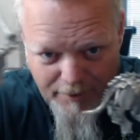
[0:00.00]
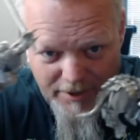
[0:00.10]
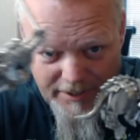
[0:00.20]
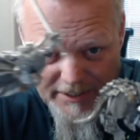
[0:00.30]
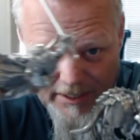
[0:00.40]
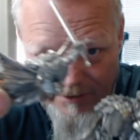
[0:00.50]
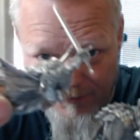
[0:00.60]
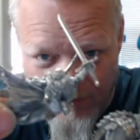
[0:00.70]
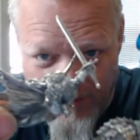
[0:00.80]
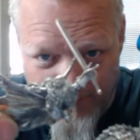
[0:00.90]
putting it together
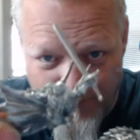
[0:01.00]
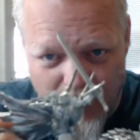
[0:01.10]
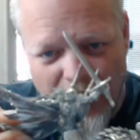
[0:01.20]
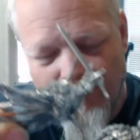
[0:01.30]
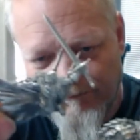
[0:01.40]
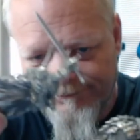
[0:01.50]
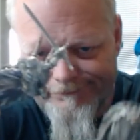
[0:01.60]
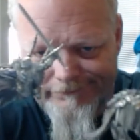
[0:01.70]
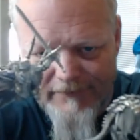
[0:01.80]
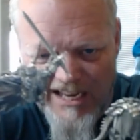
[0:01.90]
for him. Well,
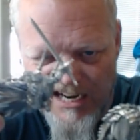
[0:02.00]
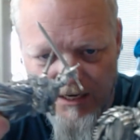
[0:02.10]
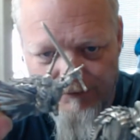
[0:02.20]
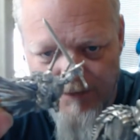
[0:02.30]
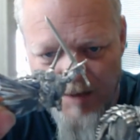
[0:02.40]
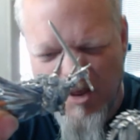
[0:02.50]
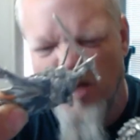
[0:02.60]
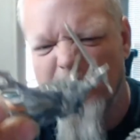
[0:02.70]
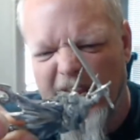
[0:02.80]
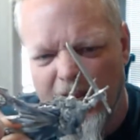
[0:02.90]
kind of. I'm
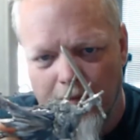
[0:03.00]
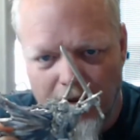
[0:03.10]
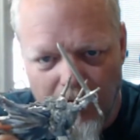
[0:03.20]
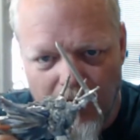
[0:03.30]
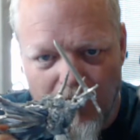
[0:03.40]
helping him.